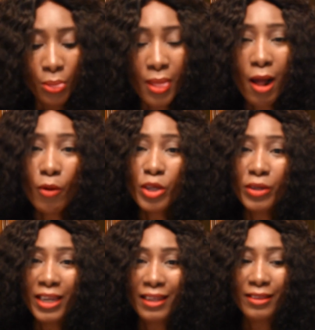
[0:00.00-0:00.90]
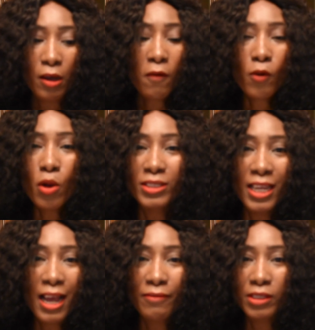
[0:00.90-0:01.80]
Now, when you get there, of course,
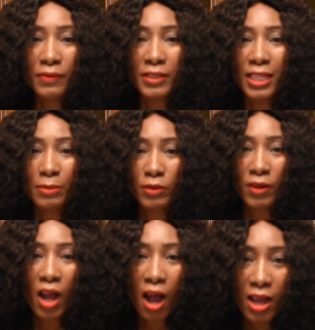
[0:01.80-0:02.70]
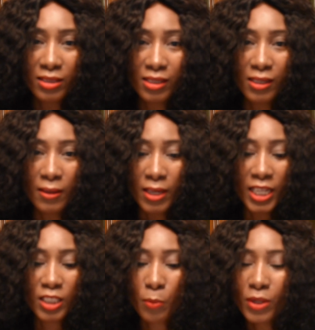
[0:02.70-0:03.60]
they have different types of cars.
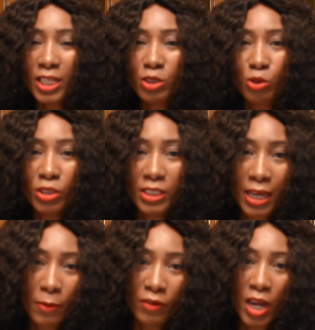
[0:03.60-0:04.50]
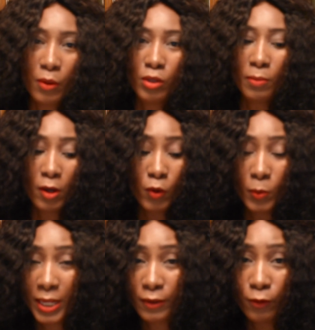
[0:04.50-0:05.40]
It's important to know the type of car you want to buy. You want
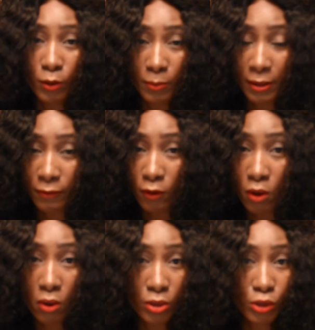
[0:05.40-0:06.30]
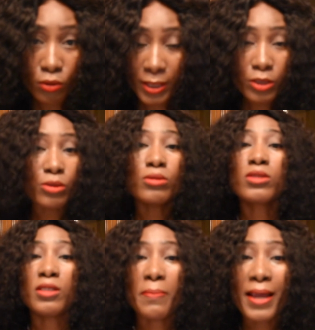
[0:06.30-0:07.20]
to buy the 4x4 or the
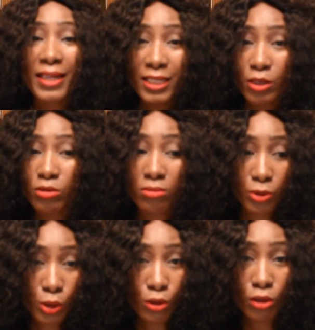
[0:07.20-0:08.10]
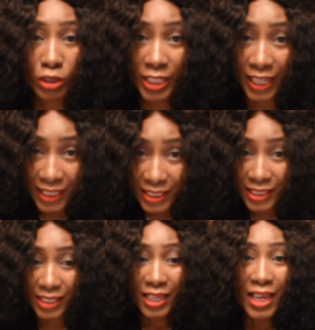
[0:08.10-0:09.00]
2x2, depending on your
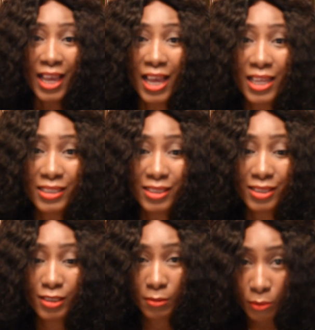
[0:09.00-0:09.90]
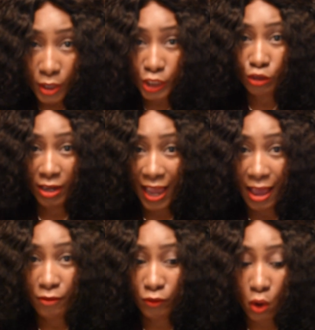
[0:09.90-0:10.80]
tastes and the money you
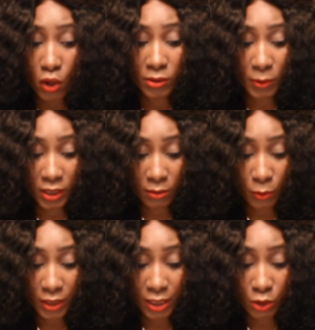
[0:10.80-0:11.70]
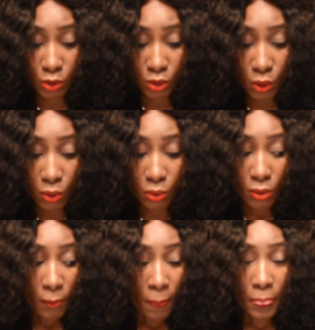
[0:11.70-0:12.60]
have, of course. But it's important to know
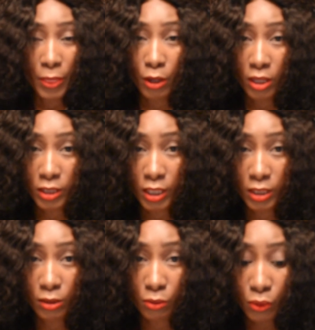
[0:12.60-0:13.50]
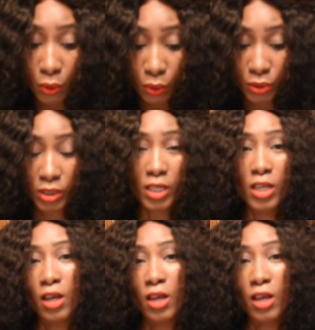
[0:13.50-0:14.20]
the rules.